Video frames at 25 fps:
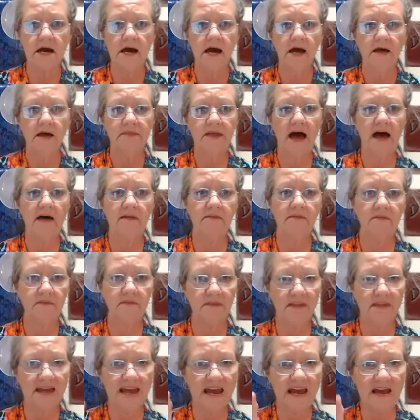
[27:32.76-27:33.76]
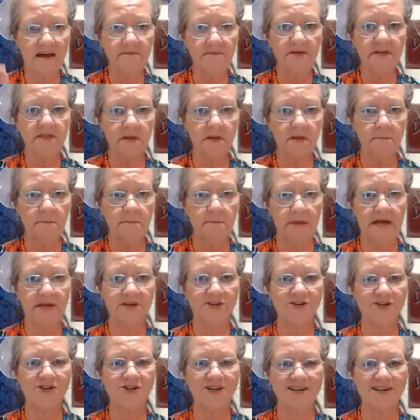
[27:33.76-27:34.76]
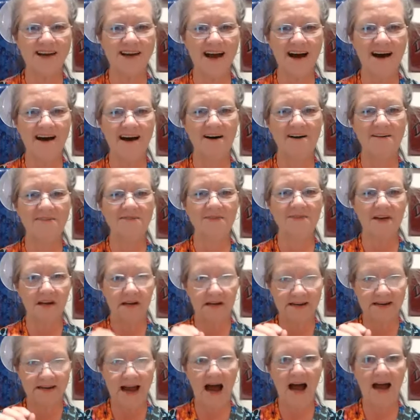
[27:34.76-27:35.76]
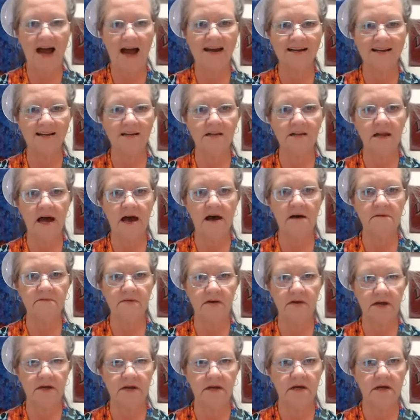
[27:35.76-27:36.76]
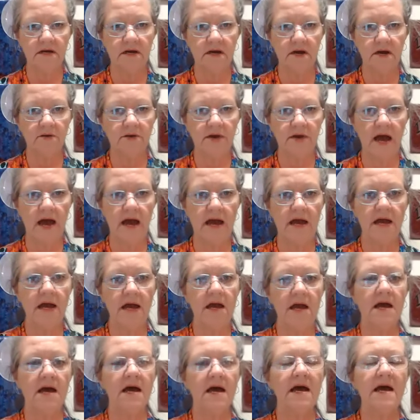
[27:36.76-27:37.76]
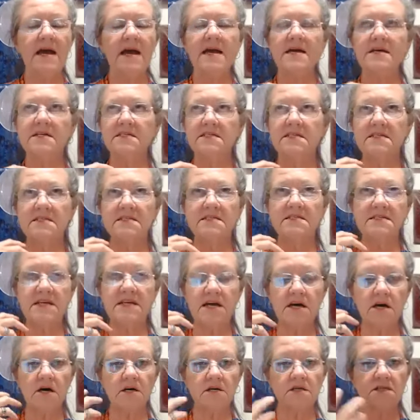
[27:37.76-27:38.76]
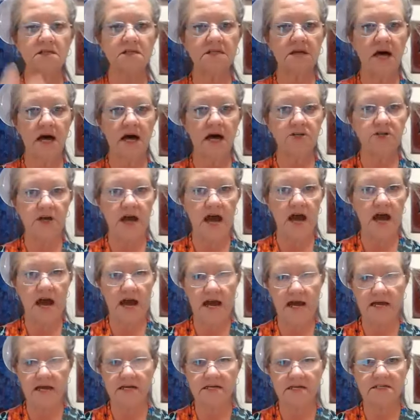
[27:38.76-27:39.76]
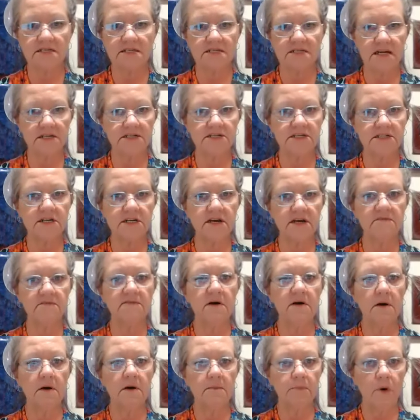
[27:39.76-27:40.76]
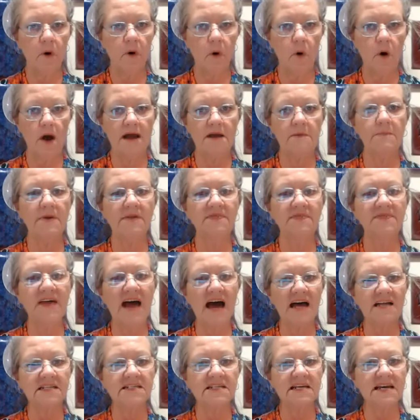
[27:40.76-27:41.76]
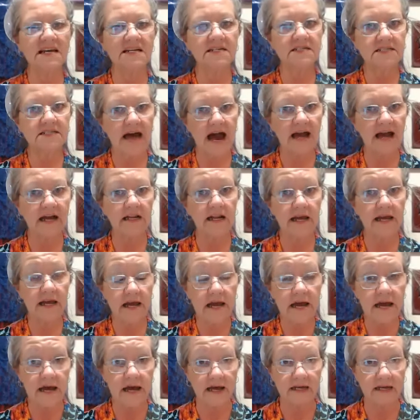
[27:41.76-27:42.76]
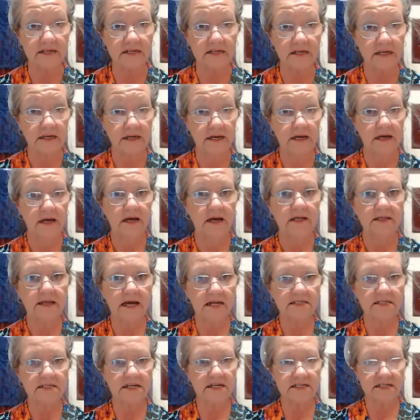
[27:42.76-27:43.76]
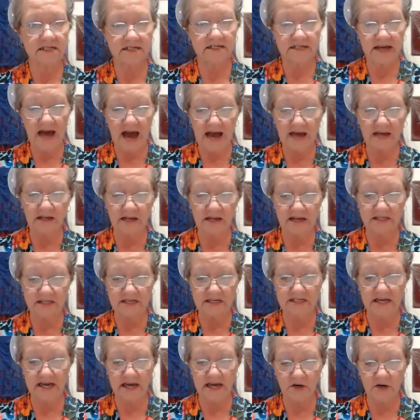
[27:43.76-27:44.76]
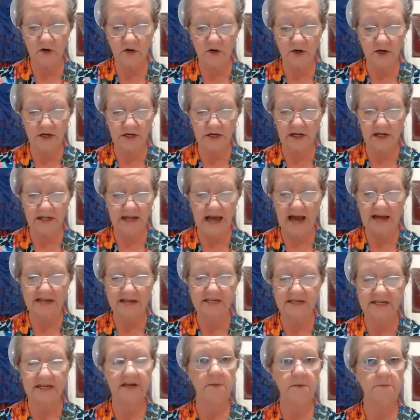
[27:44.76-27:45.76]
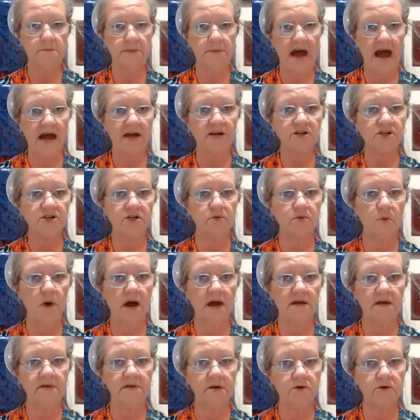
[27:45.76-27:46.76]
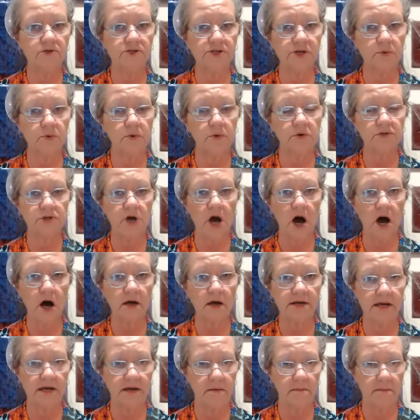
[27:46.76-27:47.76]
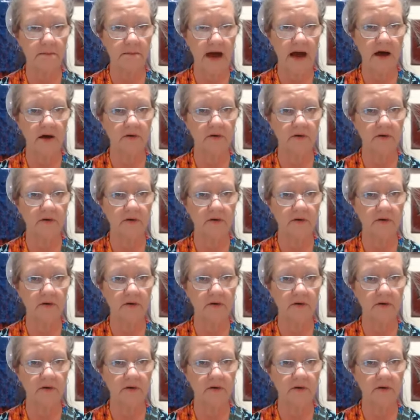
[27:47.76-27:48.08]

that even the mention of 9/11, okay, is still such a sensitive point, but that's exactly it. That's exactly this intergalactic compassion wave energy we're talking about,